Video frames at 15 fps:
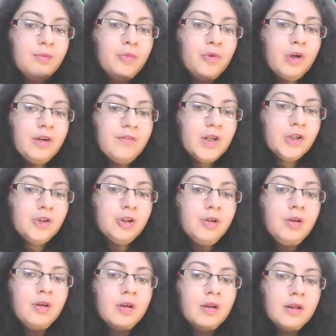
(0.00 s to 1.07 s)

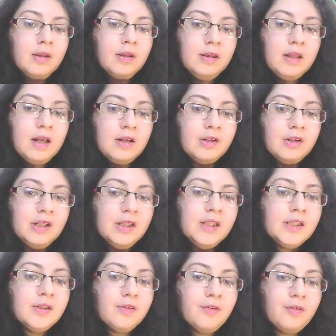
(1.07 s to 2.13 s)
motivation that
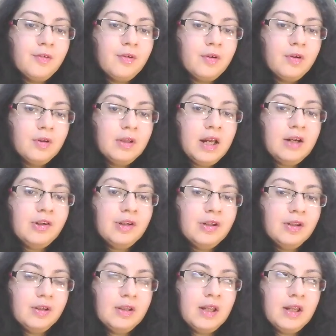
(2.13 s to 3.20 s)
is that
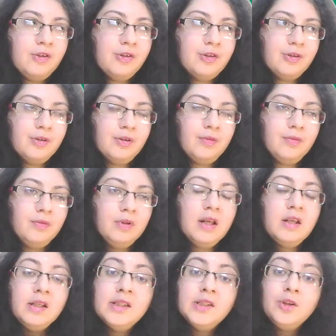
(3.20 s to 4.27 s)

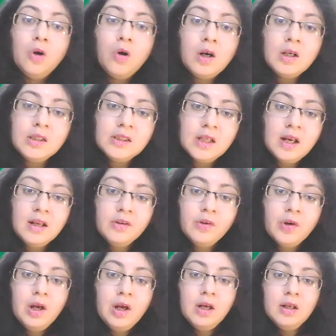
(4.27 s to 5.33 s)
that is yours,
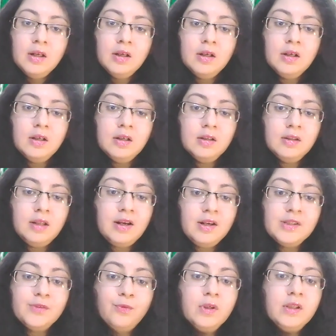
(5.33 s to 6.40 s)
and
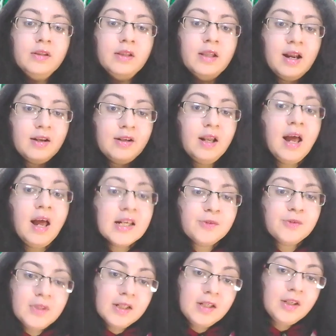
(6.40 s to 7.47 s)
that
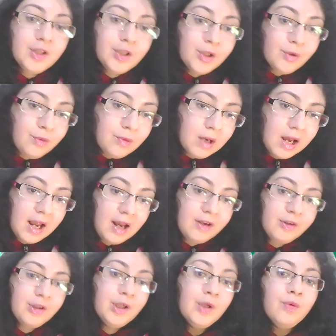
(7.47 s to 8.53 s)
lies within you,
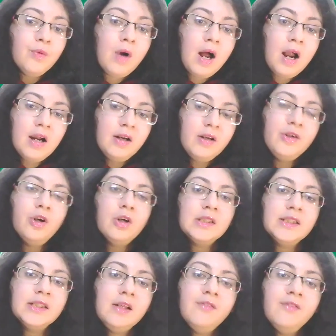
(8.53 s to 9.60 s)
and you are
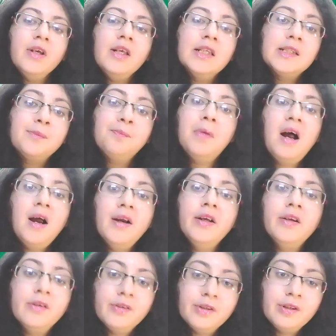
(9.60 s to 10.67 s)
yourself
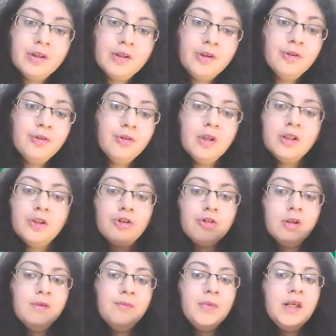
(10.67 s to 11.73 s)
inspired. It
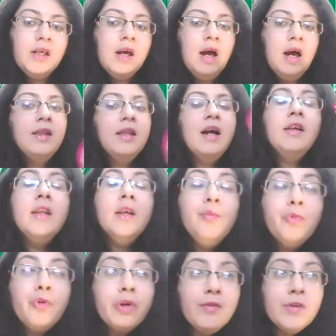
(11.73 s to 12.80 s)
shouldn't be that the
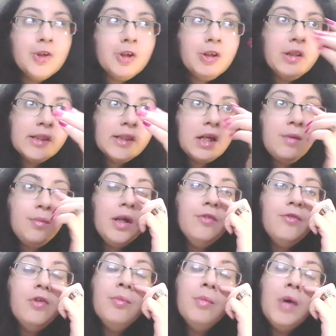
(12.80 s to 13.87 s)
motivation is
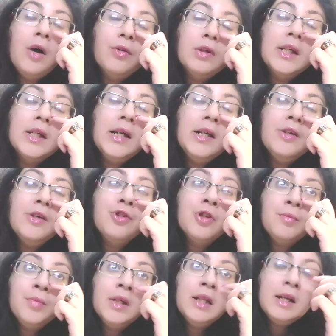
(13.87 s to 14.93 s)
coming from outside. It
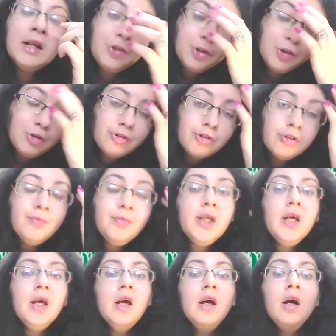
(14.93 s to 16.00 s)
should be that you should
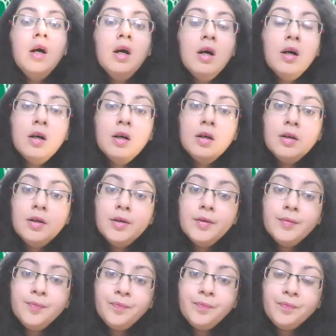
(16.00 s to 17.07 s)
be
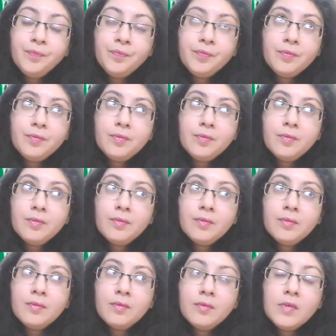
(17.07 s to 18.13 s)
uh
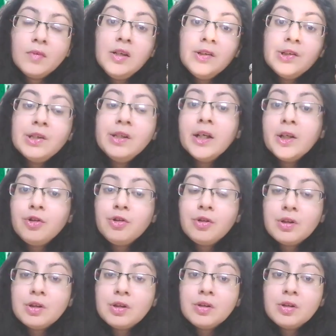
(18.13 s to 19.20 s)
intellect
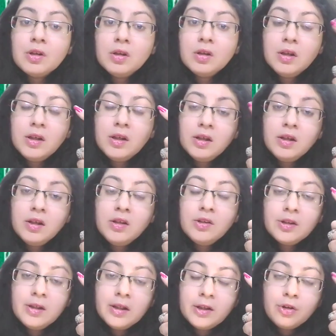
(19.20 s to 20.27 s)

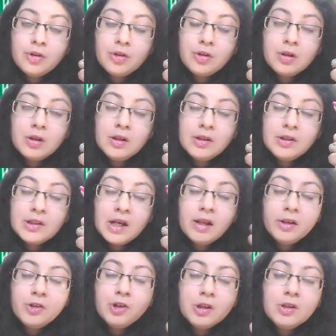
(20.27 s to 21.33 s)
intellect
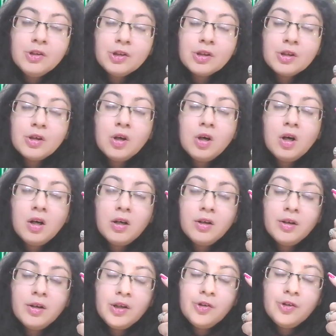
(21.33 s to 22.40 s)
intelligent,
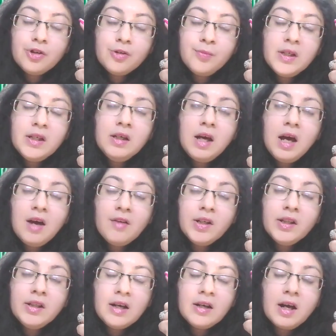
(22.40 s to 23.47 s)
or you should be
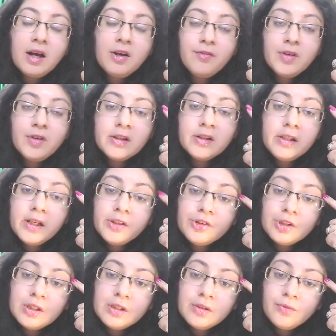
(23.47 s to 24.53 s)
having that kind of
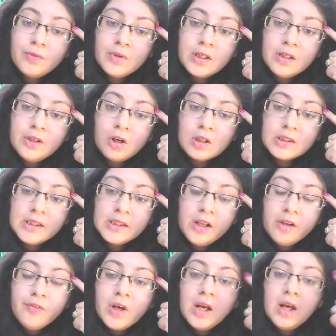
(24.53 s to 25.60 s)
intellect in within
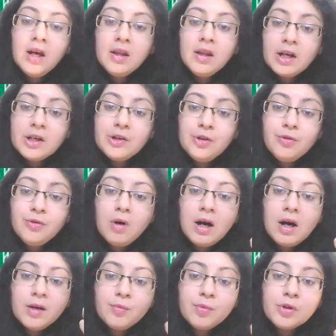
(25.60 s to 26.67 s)
yourself, that you
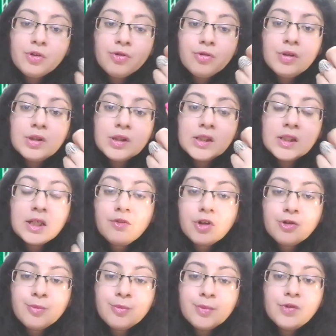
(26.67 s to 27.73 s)
are able to
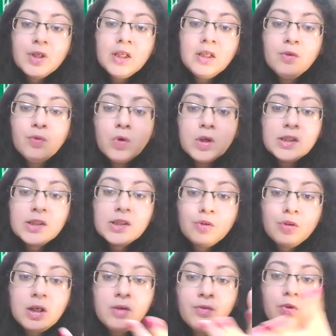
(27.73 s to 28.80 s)
distinguish between what is
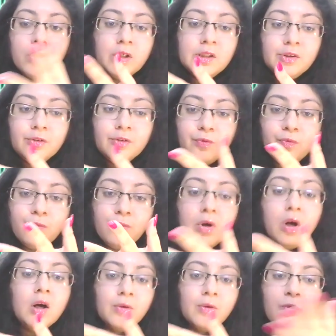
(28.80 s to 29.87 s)
good and what is
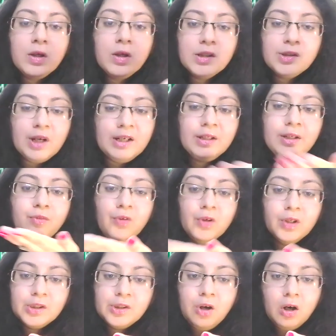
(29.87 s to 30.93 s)
not, what is right and
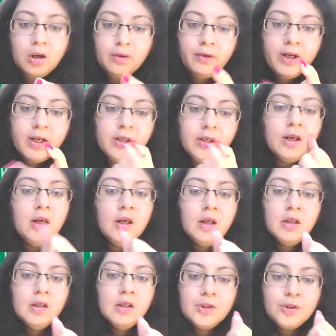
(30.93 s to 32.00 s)
what is not, right?
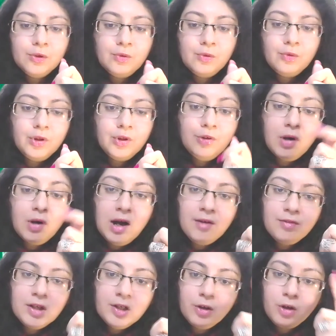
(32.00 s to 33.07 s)
So you
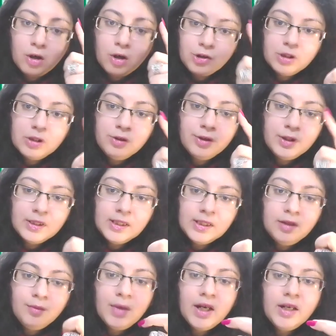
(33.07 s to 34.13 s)
have that logical
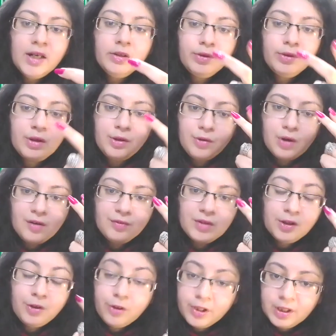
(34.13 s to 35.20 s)
reasoning mind, you have
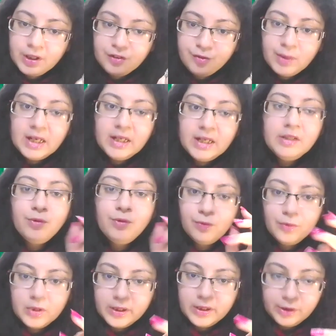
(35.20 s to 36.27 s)
that creative mind
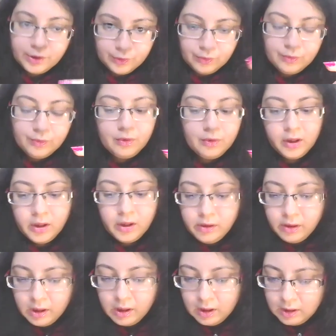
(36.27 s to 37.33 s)
within you,
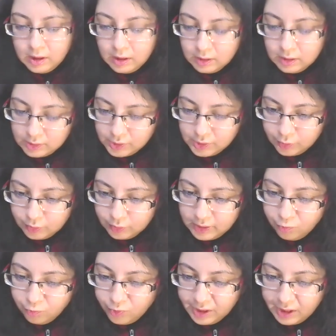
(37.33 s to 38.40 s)
right? So
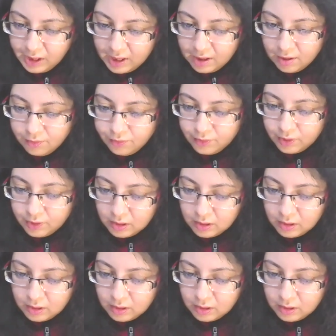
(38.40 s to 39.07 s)
then we have